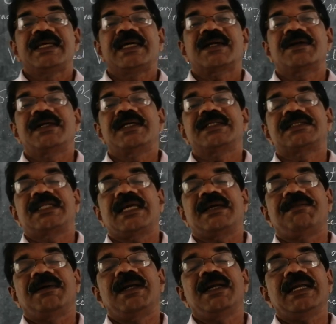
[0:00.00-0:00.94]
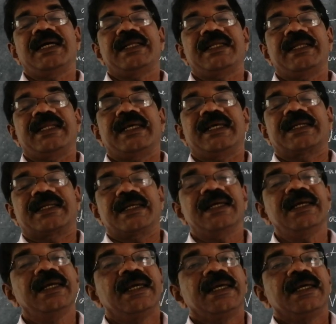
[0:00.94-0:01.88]
are only stable and inert
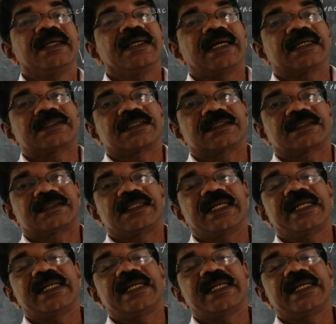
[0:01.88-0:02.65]
gases.